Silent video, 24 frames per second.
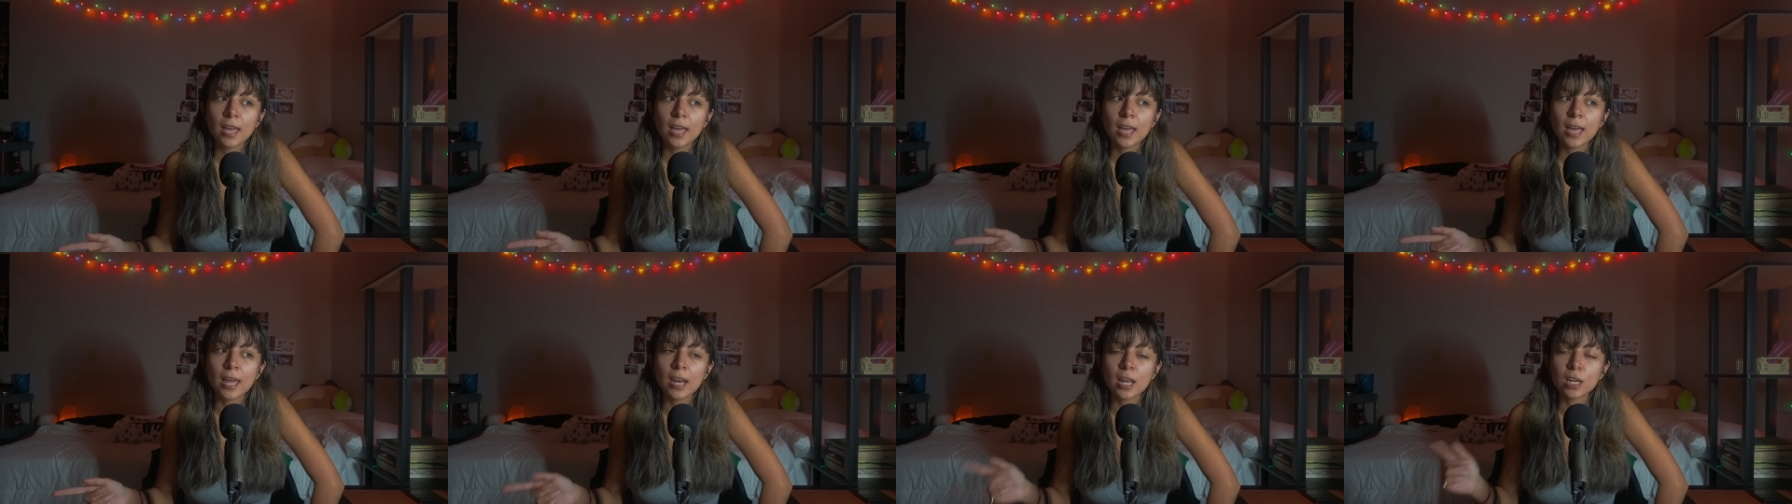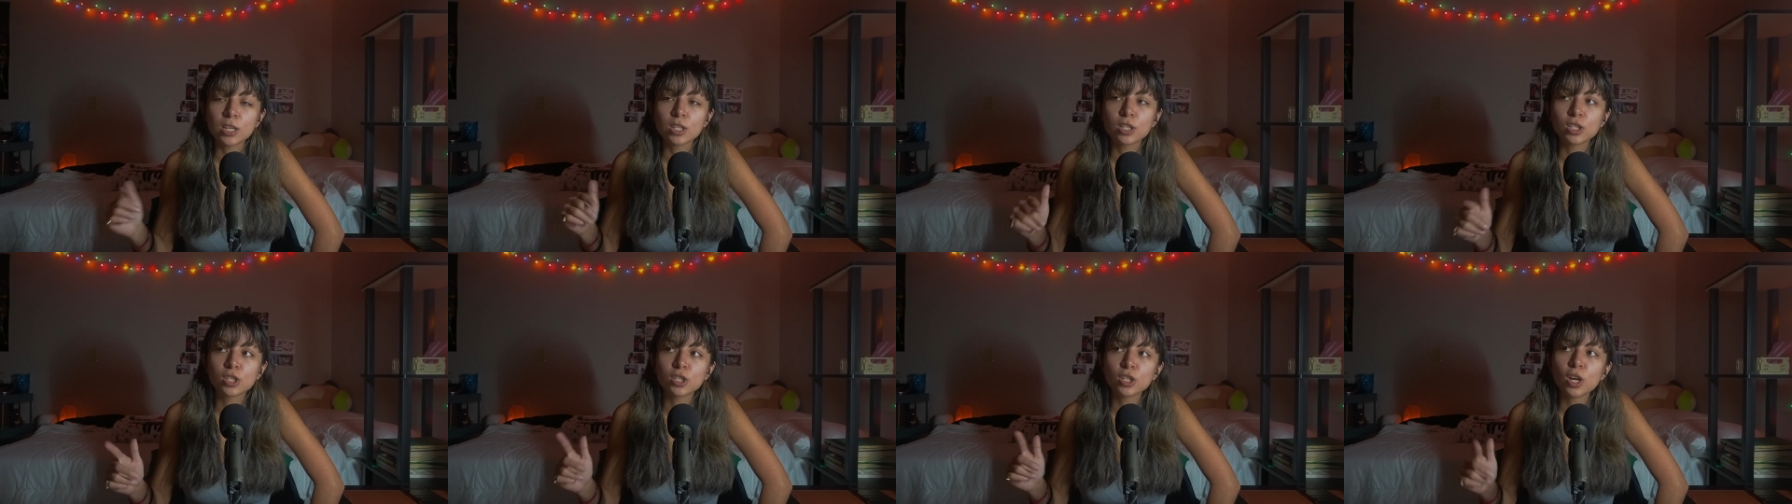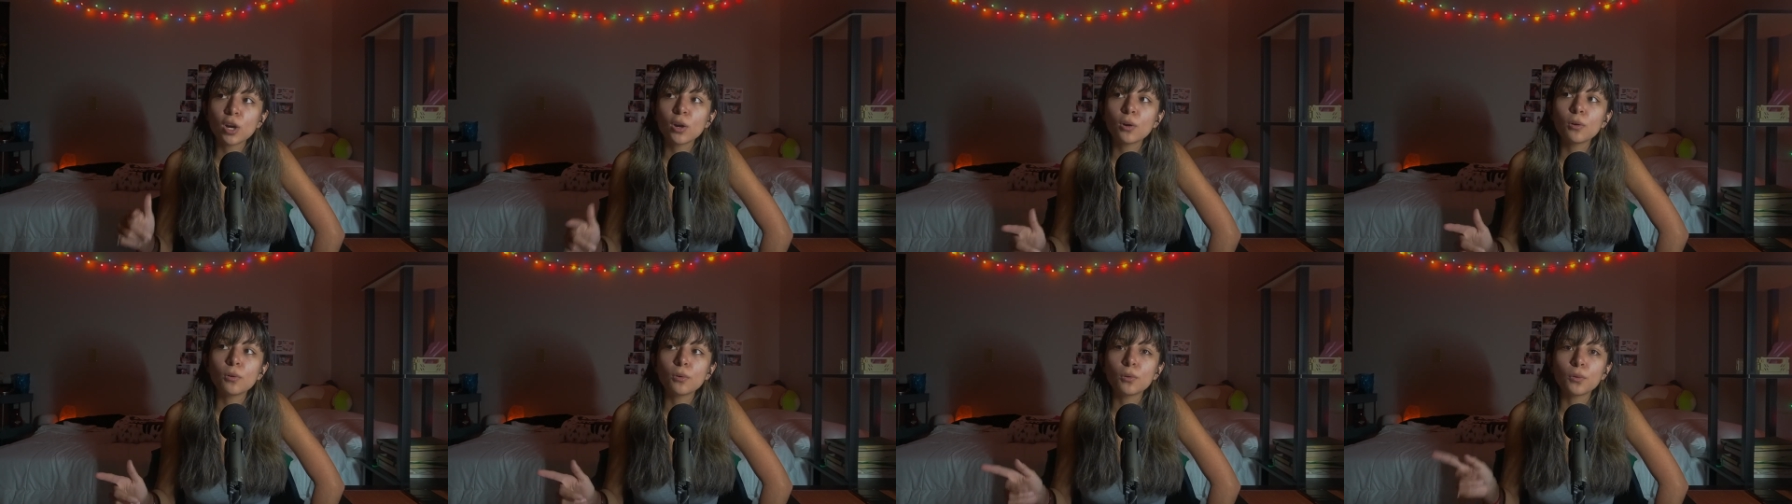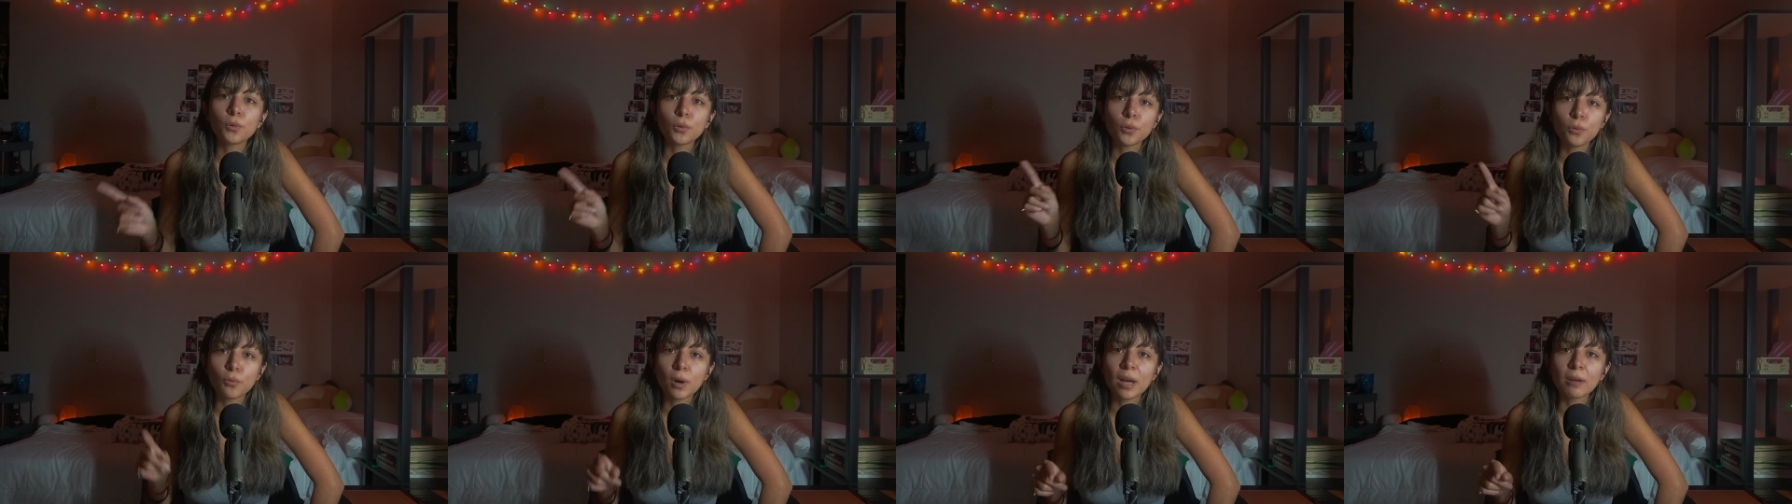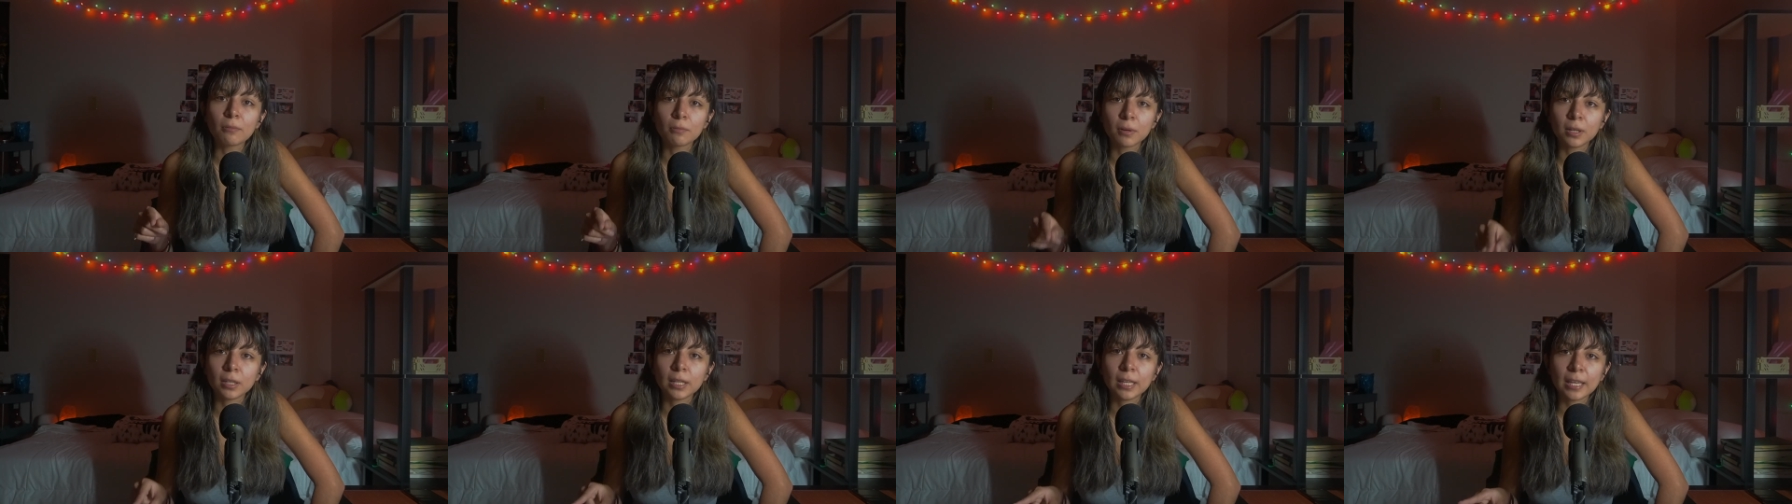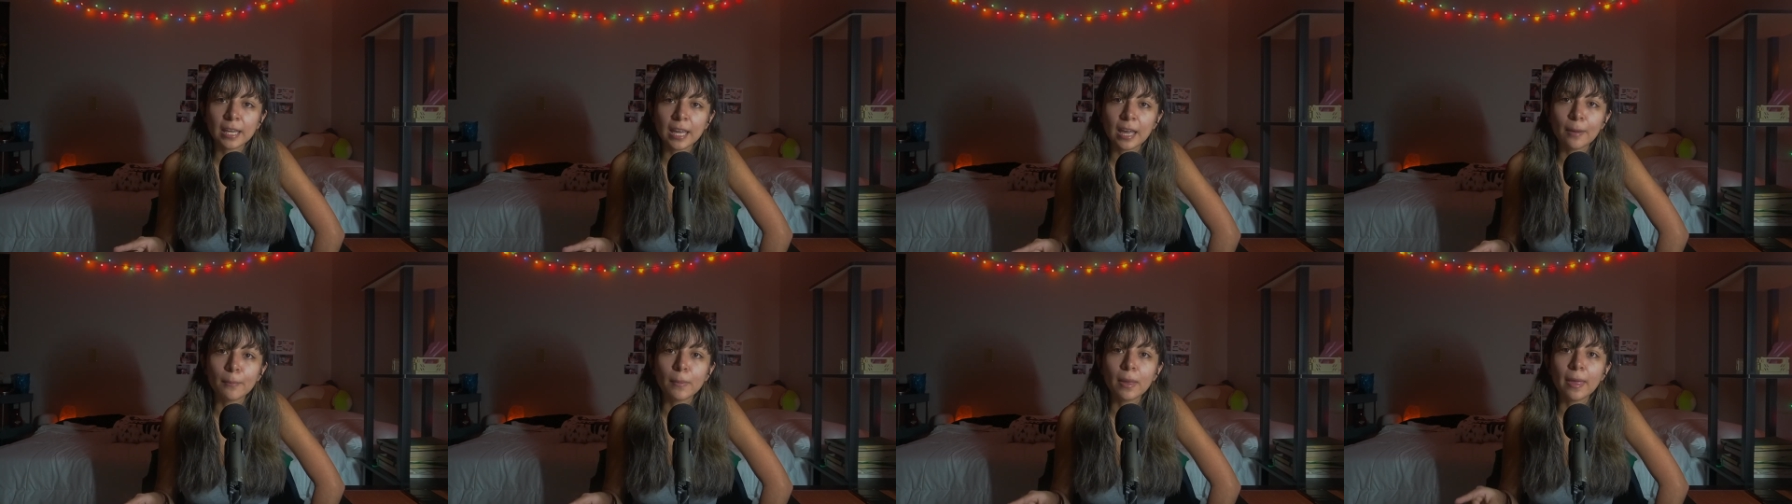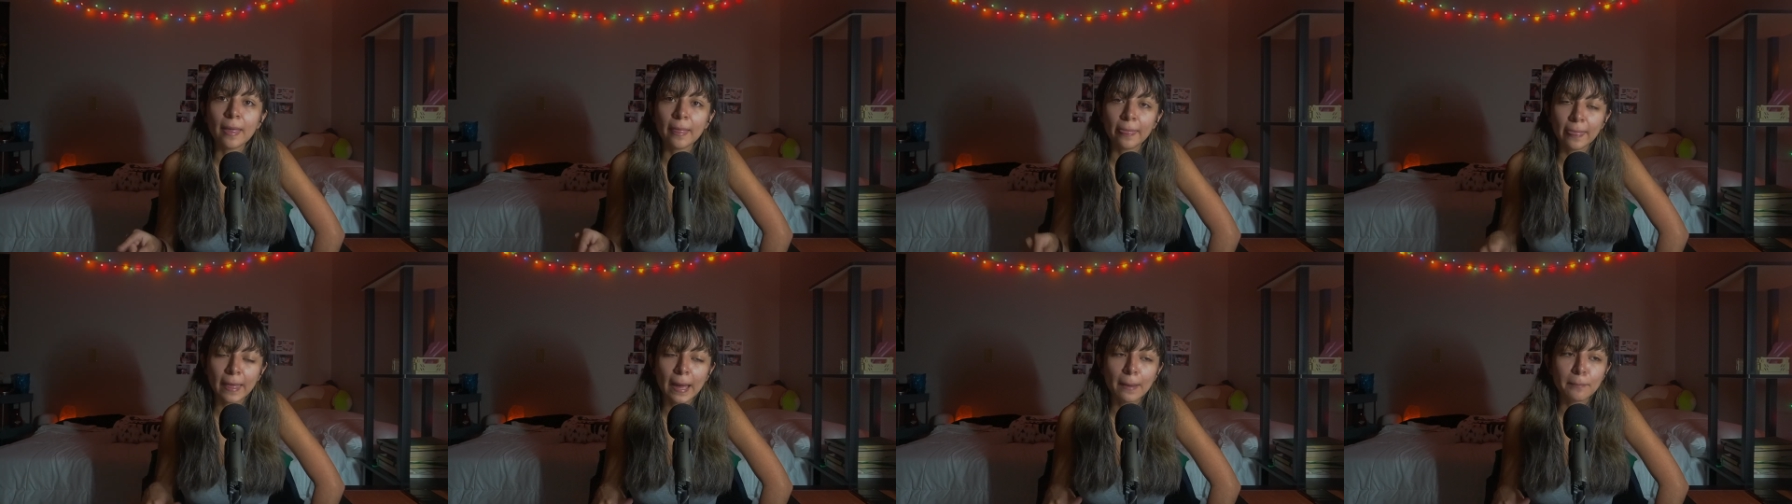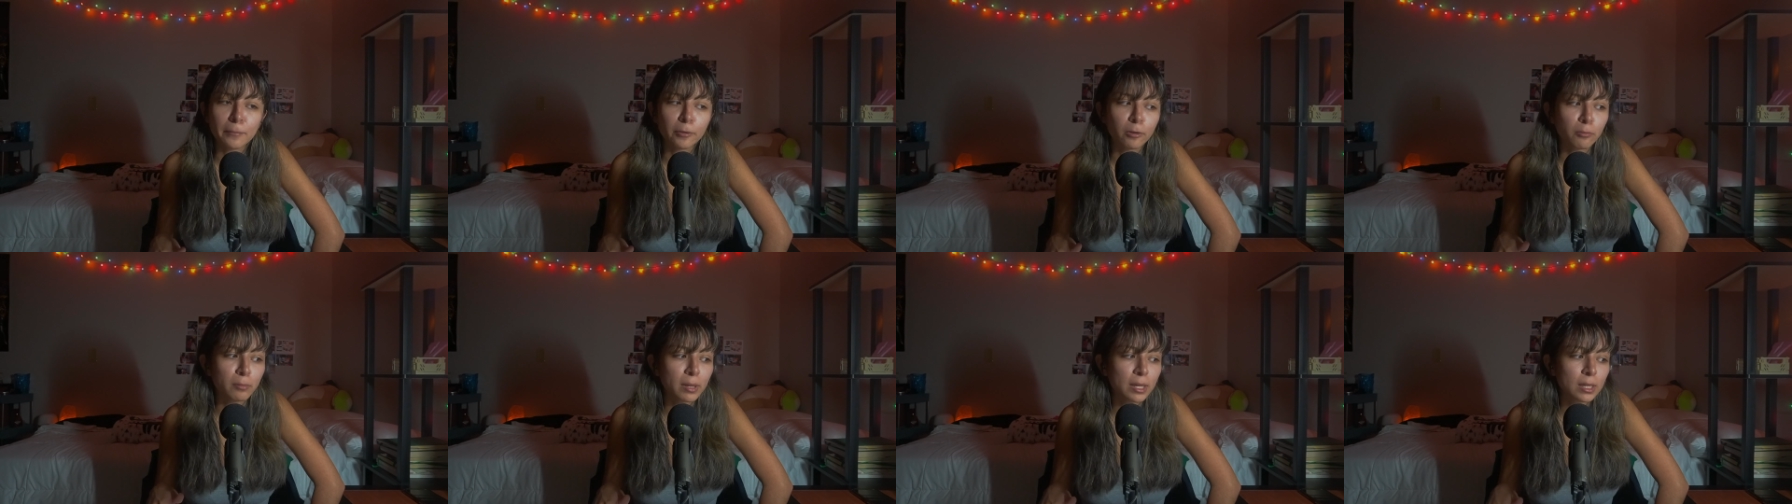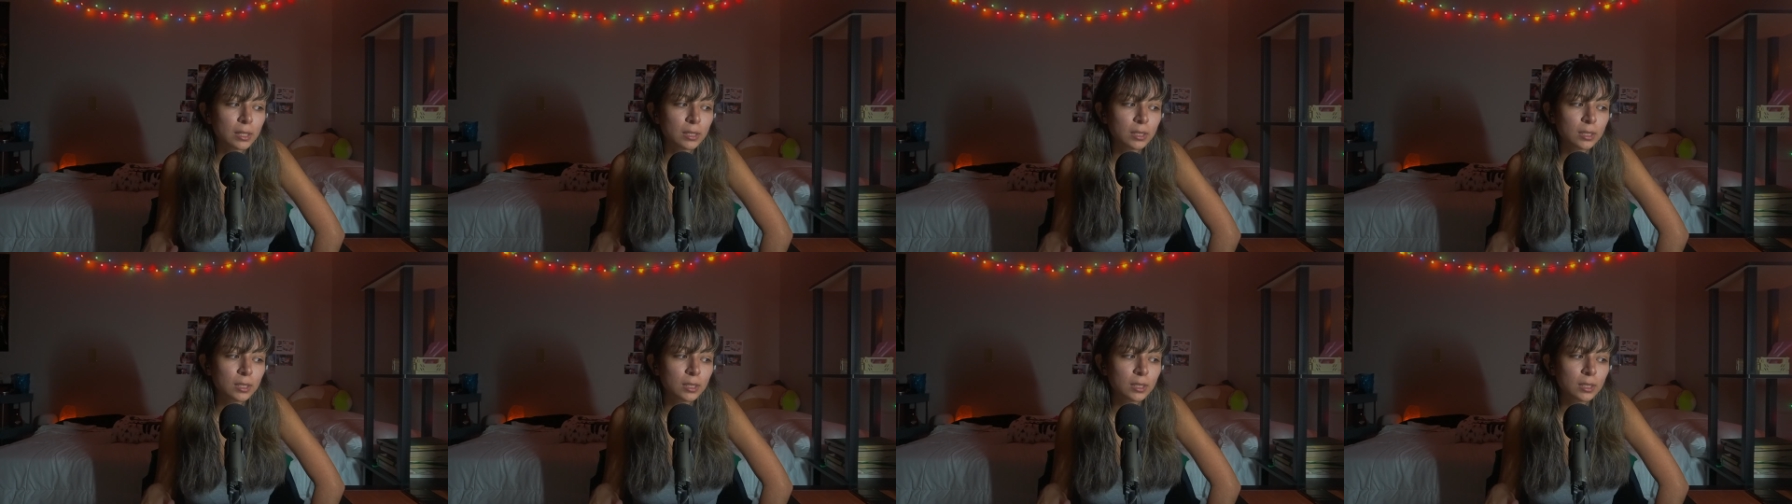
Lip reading: And I show who I really am in that moment.